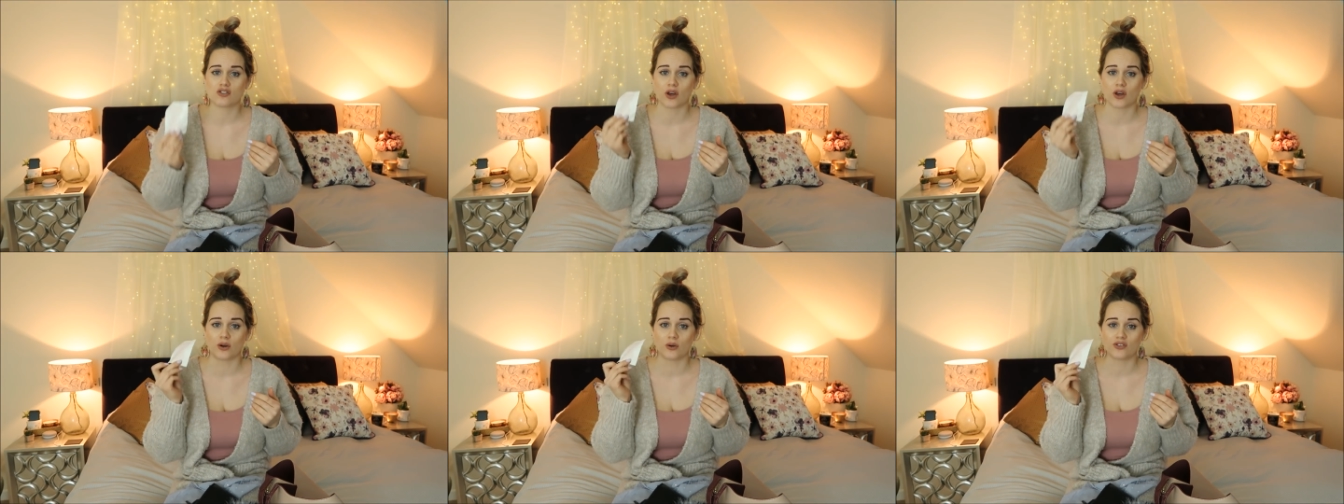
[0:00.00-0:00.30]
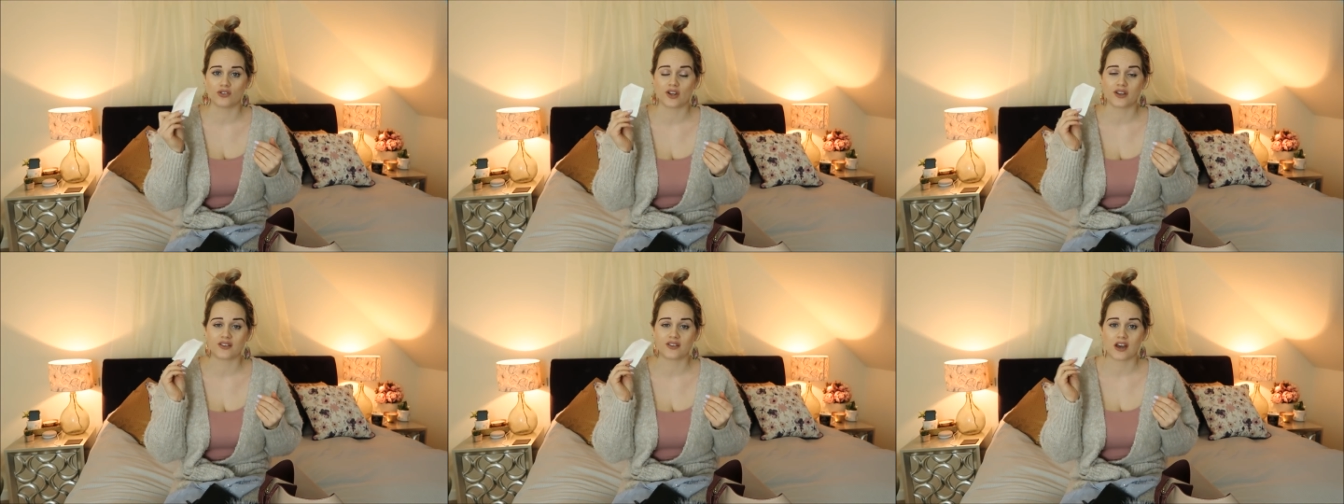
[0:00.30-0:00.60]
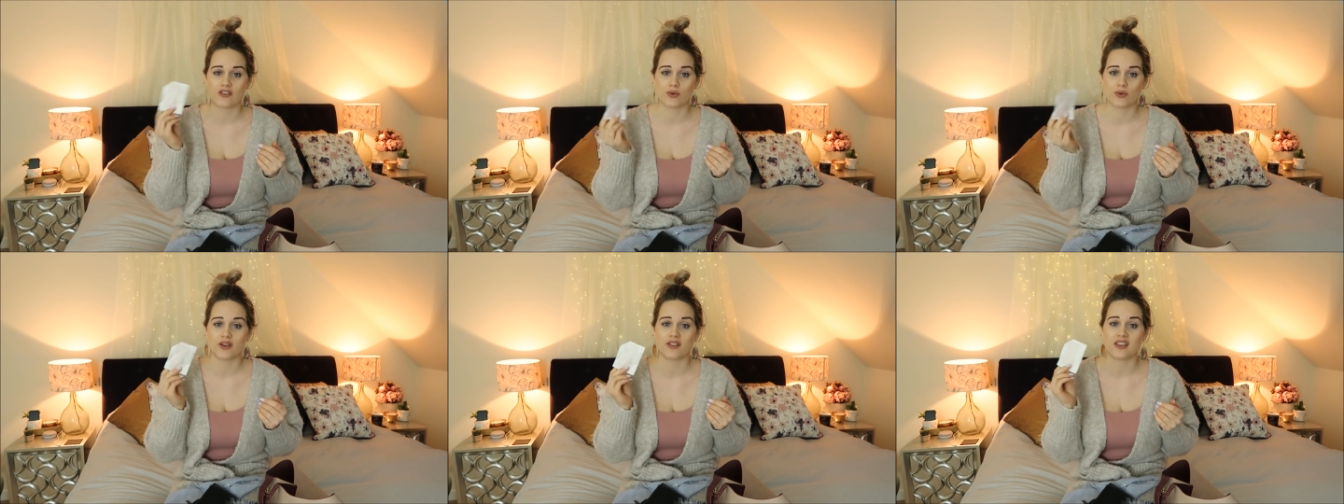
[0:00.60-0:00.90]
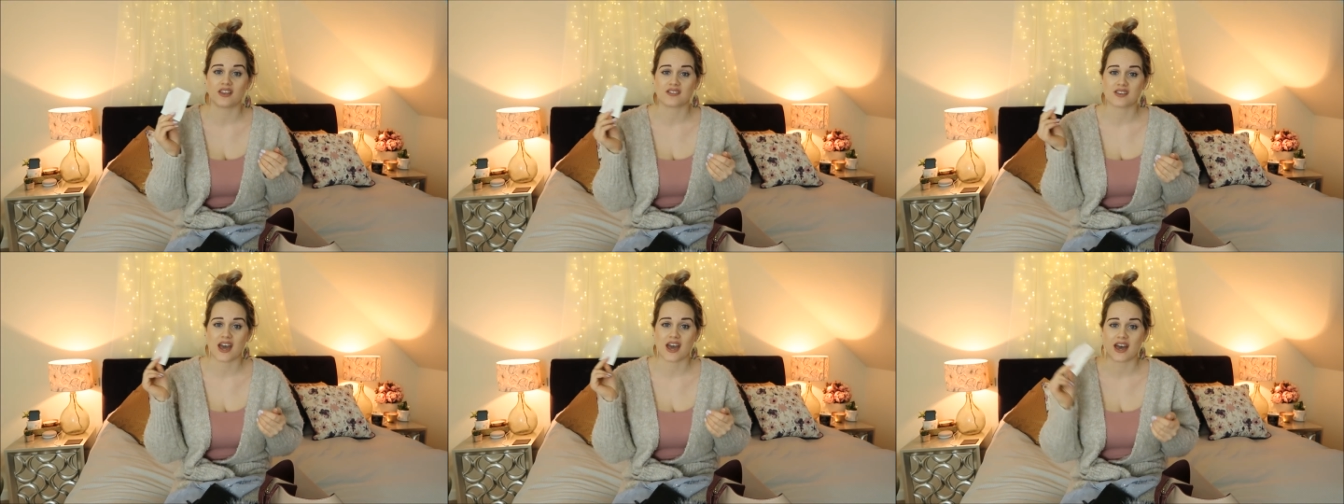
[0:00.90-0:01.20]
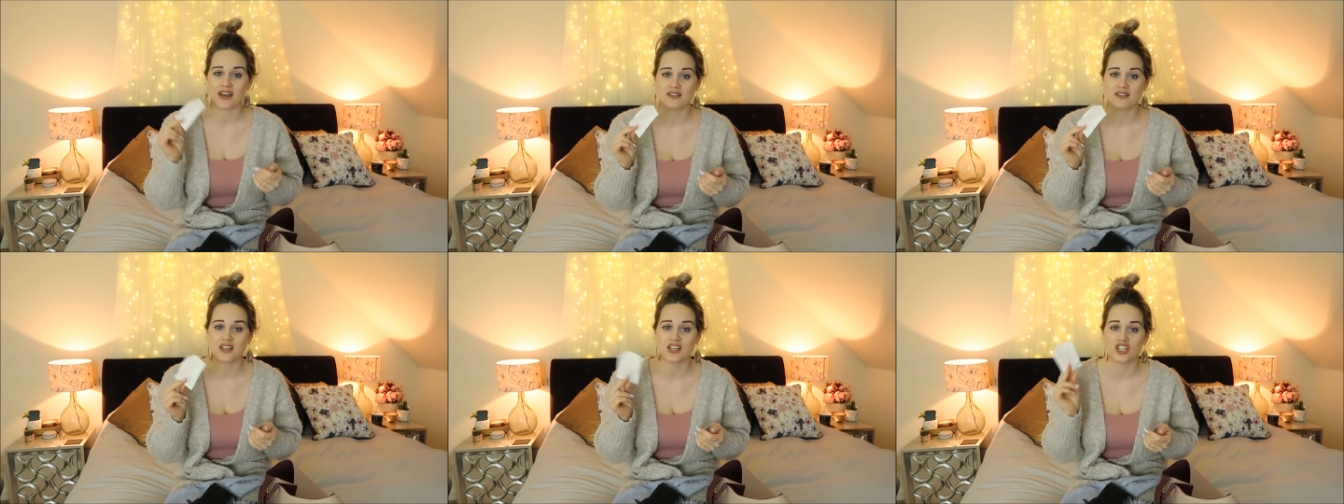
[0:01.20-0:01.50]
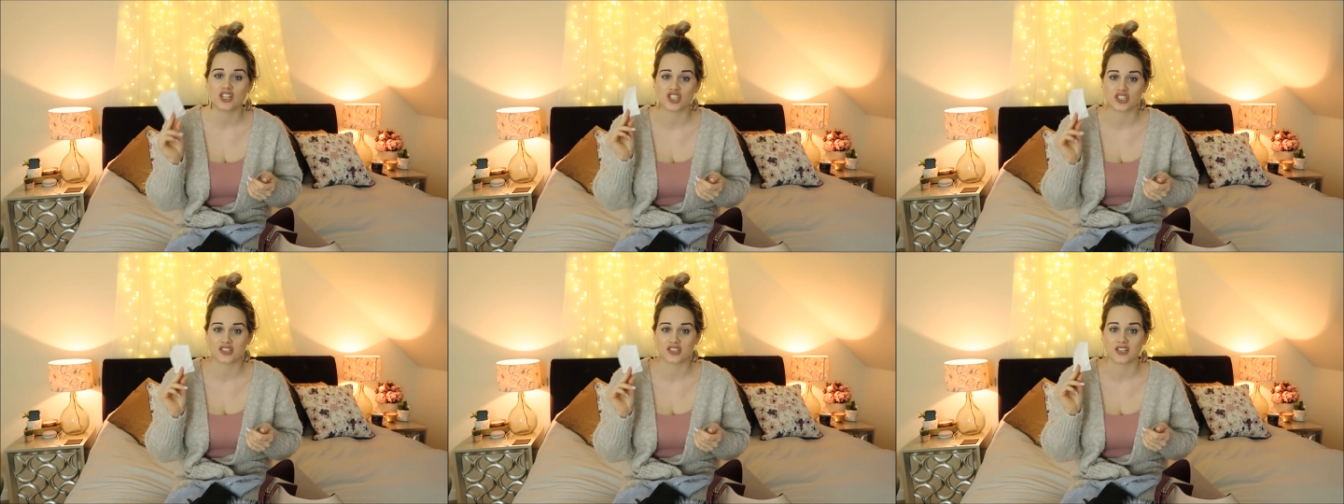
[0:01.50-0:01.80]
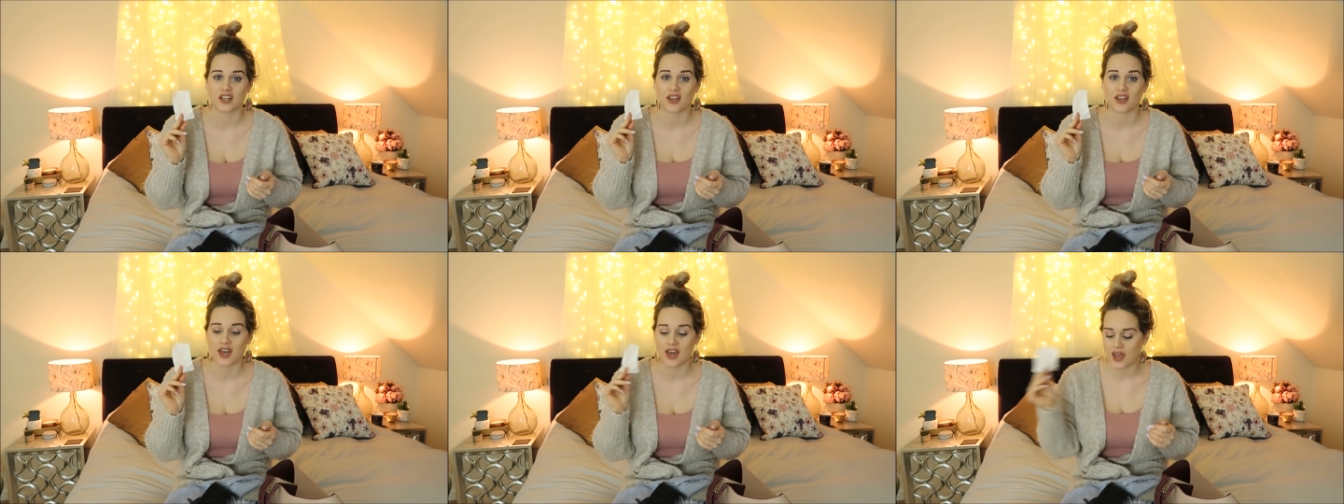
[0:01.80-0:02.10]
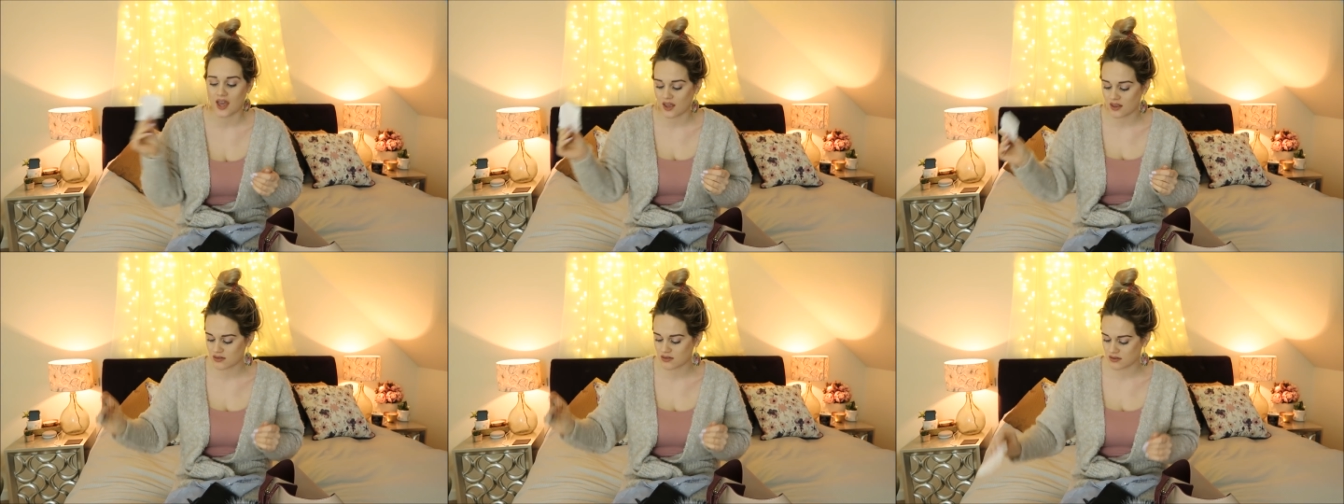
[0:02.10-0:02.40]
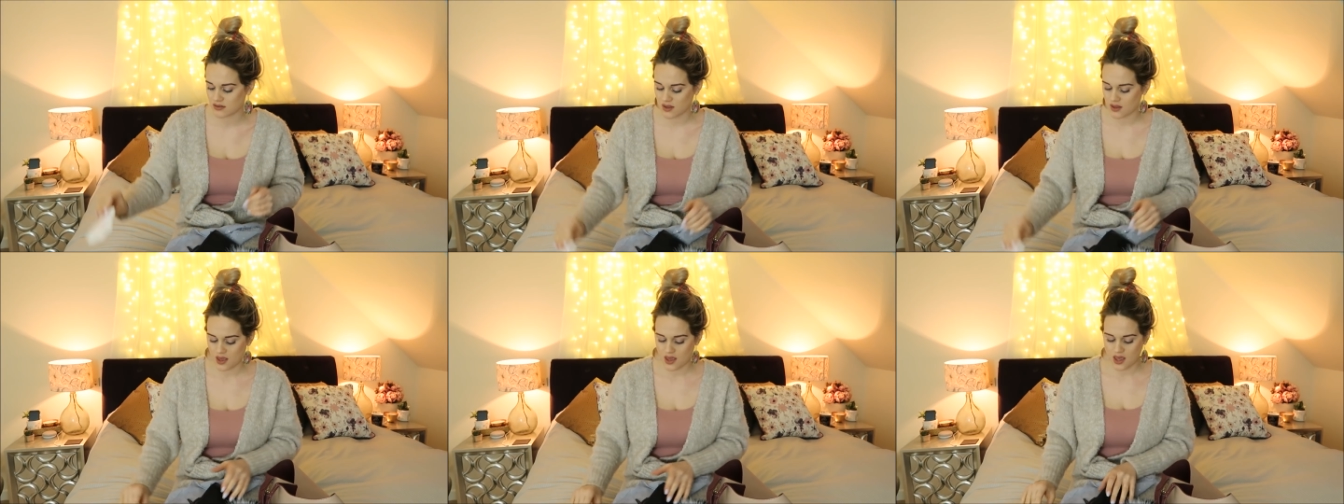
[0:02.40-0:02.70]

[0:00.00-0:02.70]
so I always like to have one of these handy just in case.